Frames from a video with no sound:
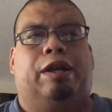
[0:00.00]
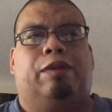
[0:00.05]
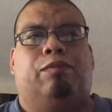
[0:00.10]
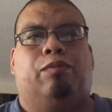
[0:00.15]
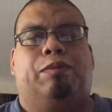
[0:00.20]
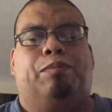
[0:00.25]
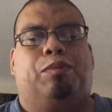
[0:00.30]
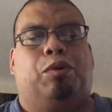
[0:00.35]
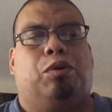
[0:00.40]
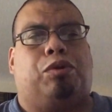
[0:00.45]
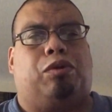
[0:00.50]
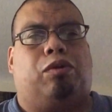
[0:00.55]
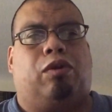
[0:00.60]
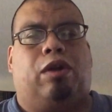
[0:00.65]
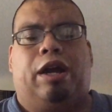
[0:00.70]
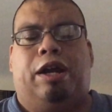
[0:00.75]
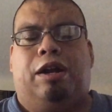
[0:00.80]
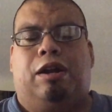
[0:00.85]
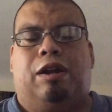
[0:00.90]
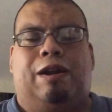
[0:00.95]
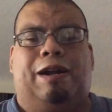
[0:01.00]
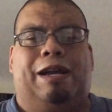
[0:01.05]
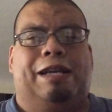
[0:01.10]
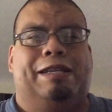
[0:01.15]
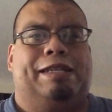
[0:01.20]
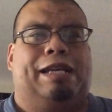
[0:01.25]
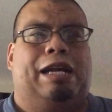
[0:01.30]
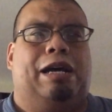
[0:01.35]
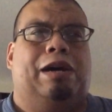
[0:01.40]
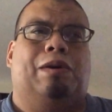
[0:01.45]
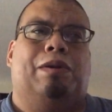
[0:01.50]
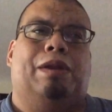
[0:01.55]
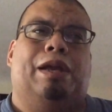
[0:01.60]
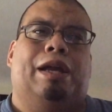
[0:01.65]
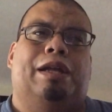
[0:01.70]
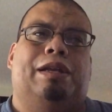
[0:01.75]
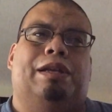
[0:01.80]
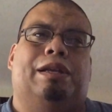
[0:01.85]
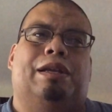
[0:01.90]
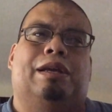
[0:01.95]
and we both cried our eyes out,
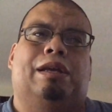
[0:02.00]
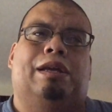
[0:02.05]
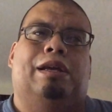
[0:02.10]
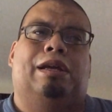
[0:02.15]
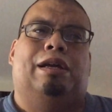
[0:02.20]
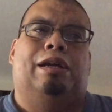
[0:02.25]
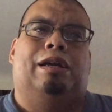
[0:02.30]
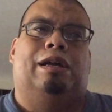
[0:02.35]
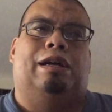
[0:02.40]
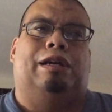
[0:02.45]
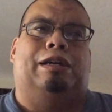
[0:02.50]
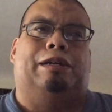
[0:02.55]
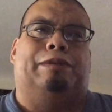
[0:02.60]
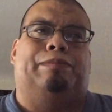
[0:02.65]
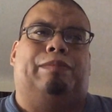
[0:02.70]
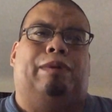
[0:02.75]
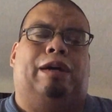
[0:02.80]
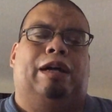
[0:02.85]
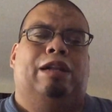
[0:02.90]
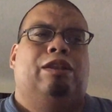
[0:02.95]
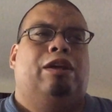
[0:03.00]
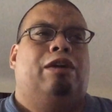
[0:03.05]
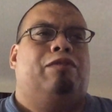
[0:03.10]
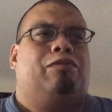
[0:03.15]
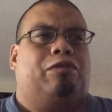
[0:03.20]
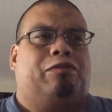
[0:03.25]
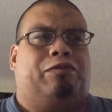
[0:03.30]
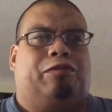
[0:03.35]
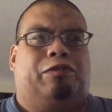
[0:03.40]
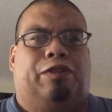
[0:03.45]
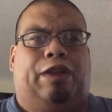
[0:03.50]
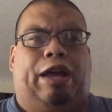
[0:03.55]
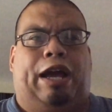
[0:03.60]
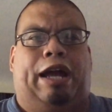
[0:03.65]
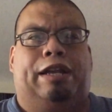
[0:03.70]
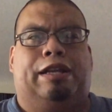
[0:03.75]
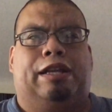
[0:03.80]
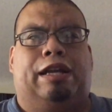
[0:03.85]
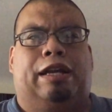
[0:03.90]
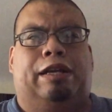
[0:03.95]
and I love her for
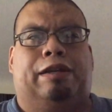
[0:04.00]
that.